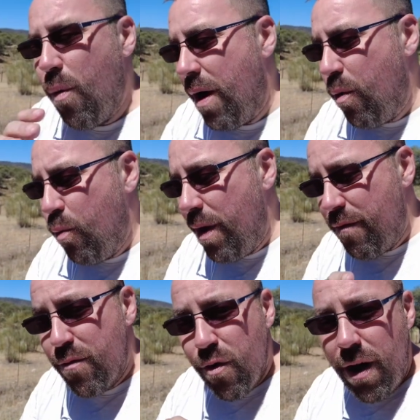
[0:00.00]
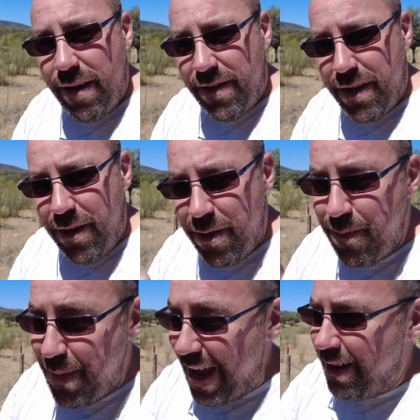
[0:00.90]
Well, we've arrived at the
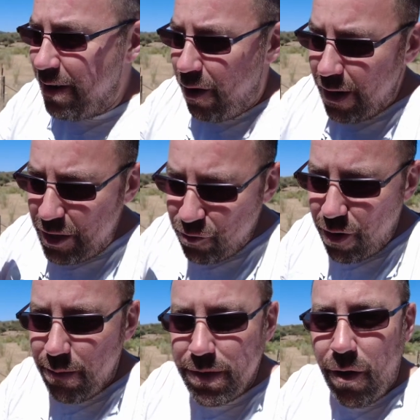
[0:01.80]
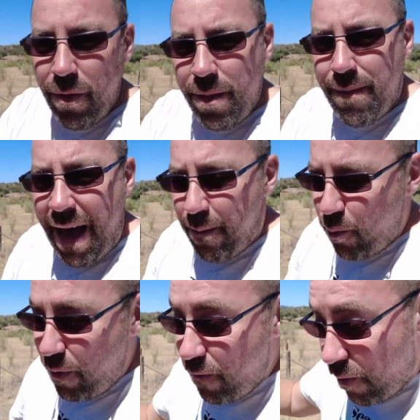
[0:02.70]
pin I dropped on the
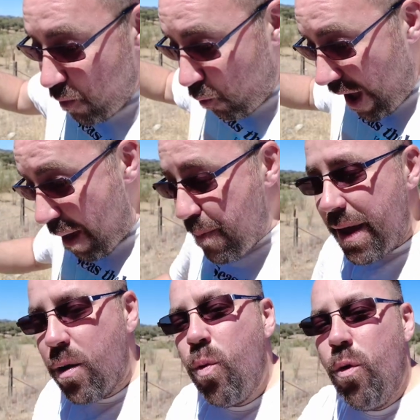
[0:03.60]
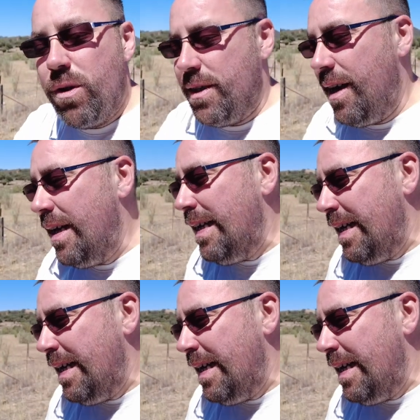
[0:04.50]
map with the epic water.